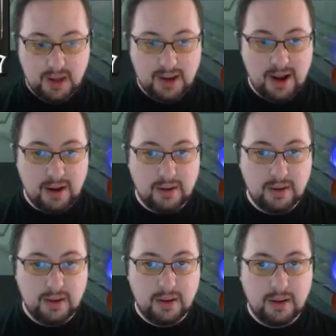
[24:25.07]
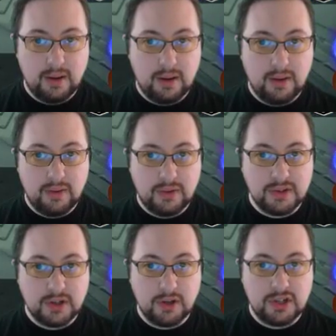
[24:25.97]
Now there's
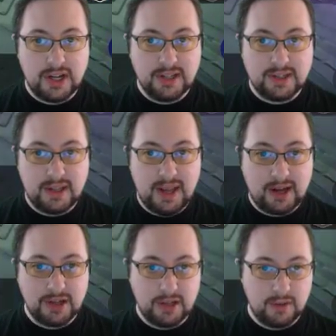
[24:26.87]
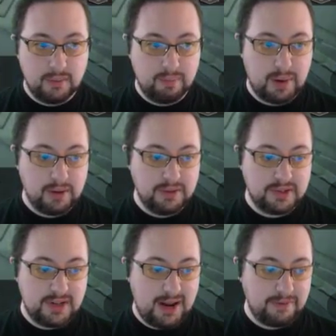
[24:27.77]
a good chance that he actually burns
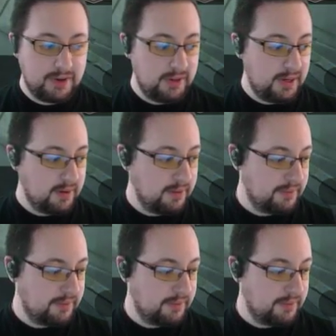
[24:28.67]
Davriel here,